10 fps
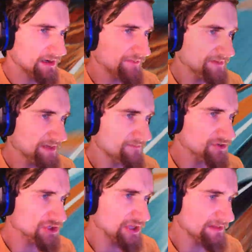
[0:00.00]
think they give you
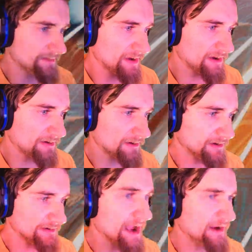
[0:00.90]
slightly better.
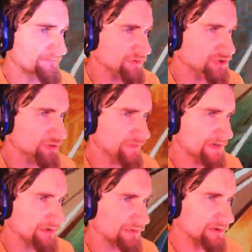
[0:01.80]
Yeah, for sure they
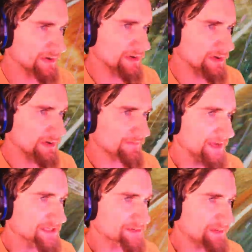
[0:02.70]
do.
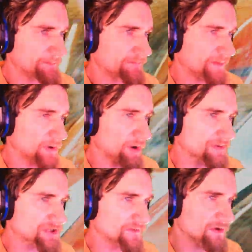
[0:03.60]
That's what the
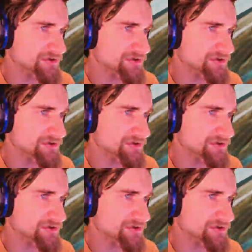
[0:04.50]
purpose of those